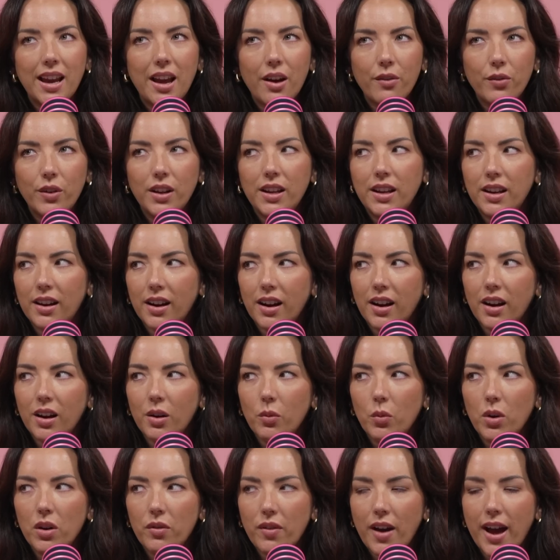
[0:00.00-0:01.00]
every year
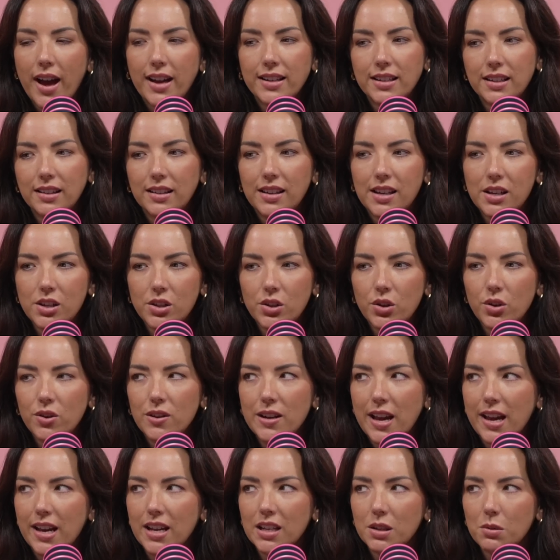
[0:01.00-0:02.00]
we've had at least 2
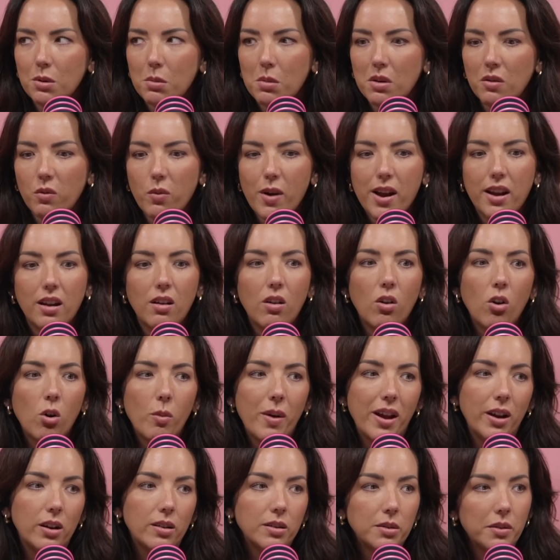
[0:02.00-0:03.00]
nights where we've went, oh
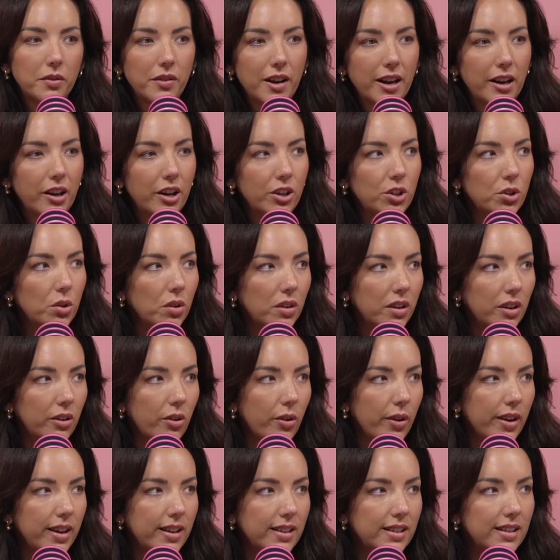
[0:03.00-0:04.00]
my God, we've run out of chocolate
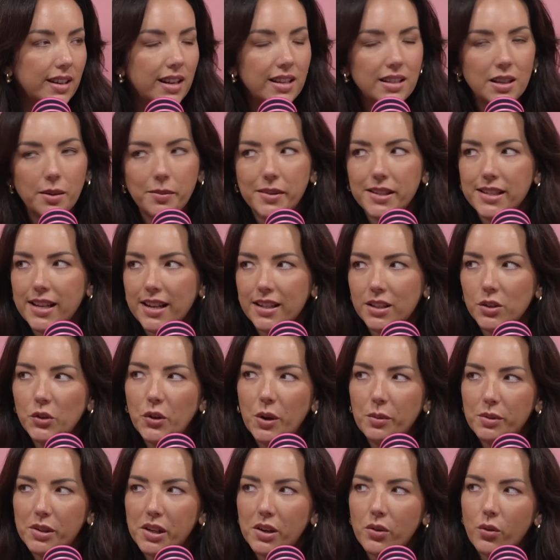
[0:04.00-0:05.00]
coins, and then somebody's had to go
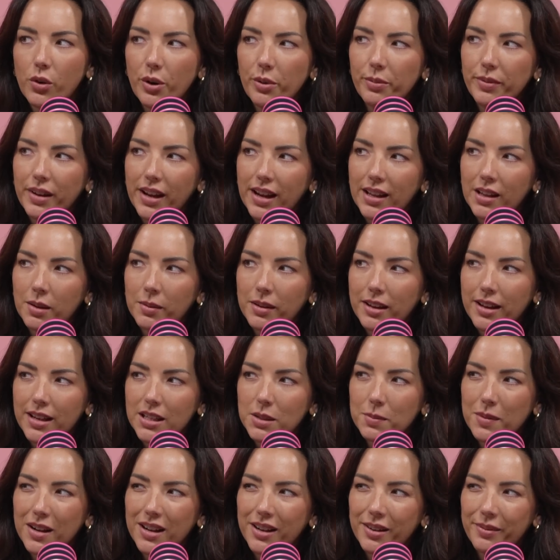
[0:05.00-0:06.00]
up to the co-op and get them at the
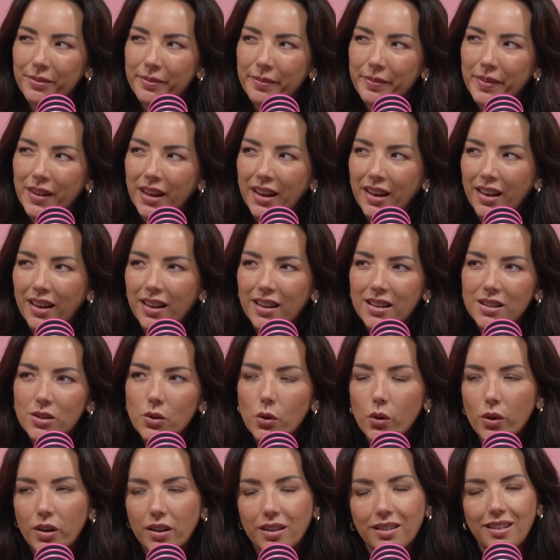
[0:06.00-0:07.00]
last minute.
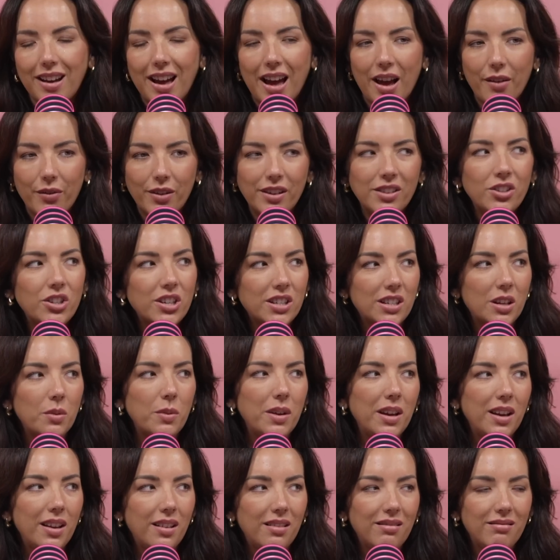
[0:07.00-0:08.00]
So having just a
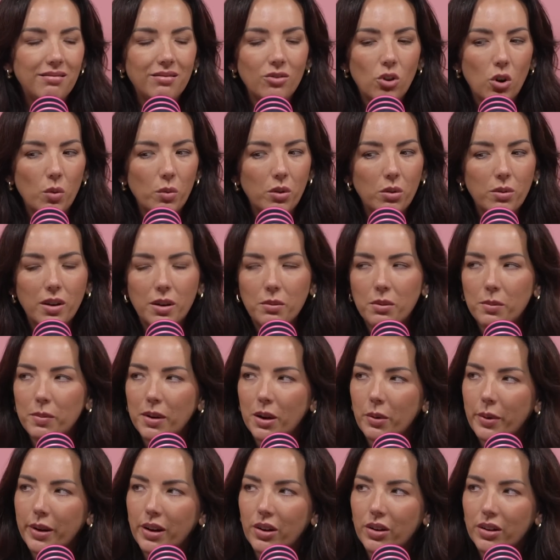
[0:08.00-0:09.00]
wee normal one would be
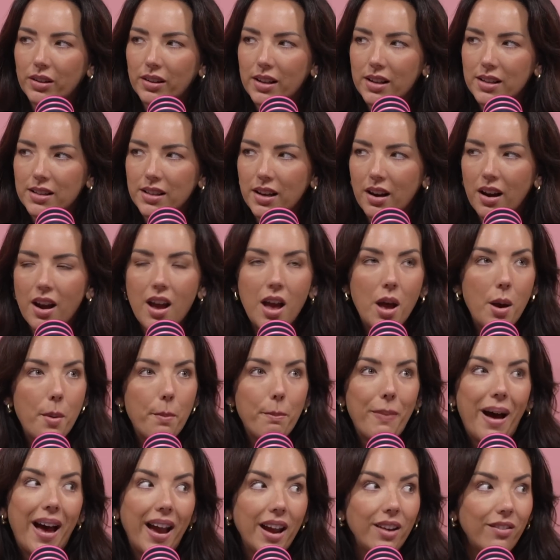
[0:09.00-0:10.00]
quite good this year.
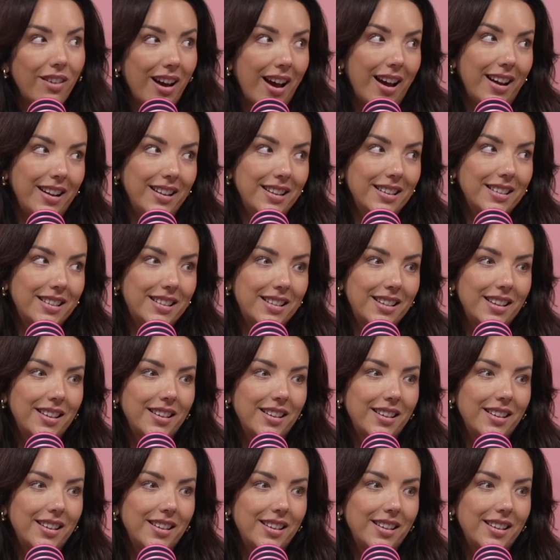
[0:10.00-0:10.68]
My rant,